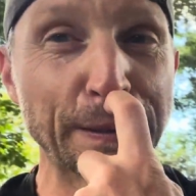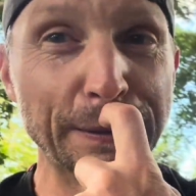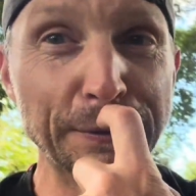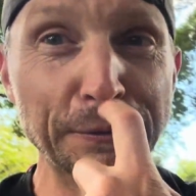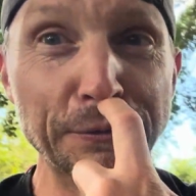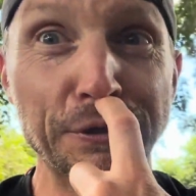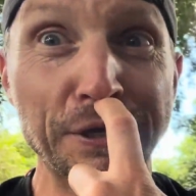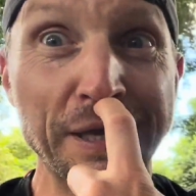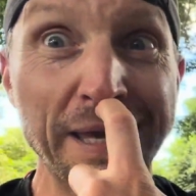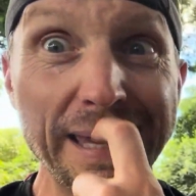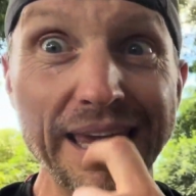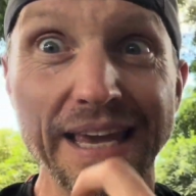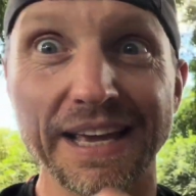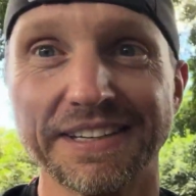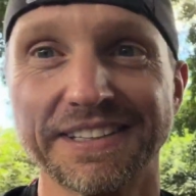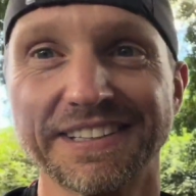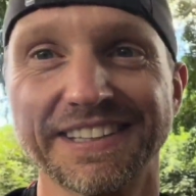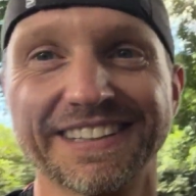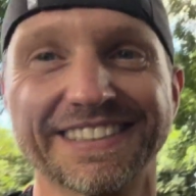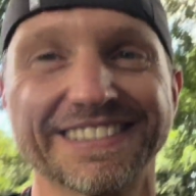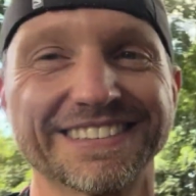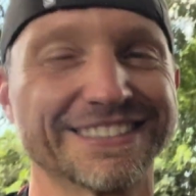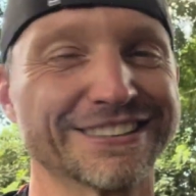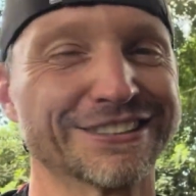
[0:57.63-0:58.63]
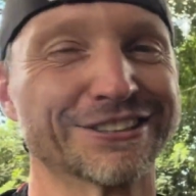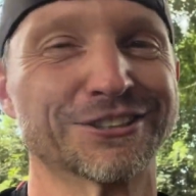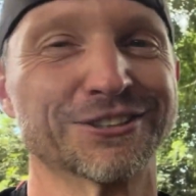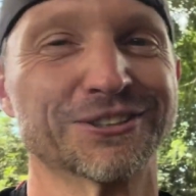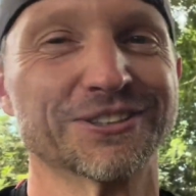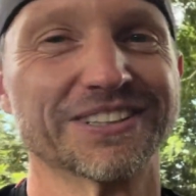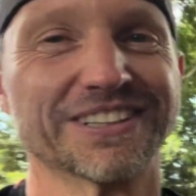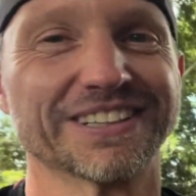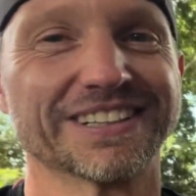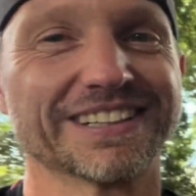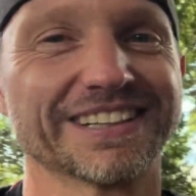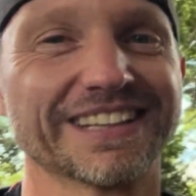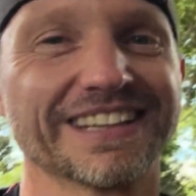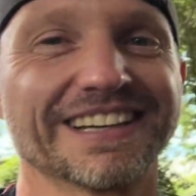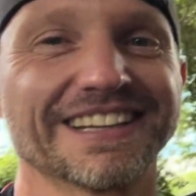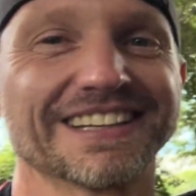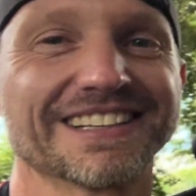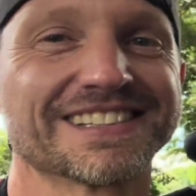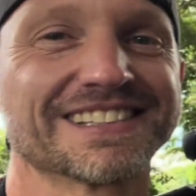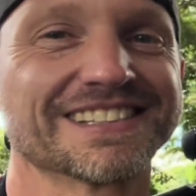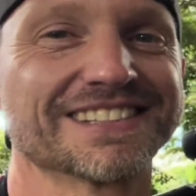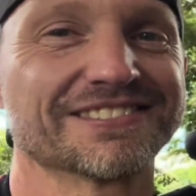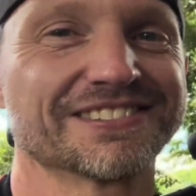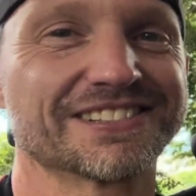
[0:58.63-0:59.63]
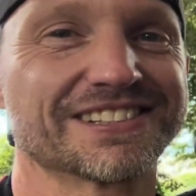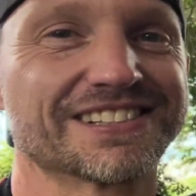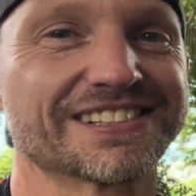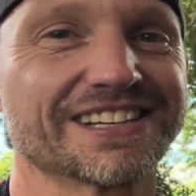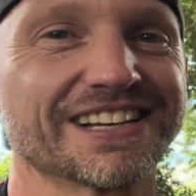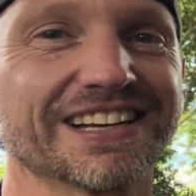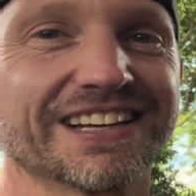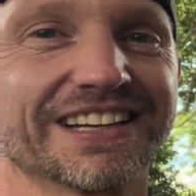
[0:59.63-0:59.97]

kit to show you today, as I would say in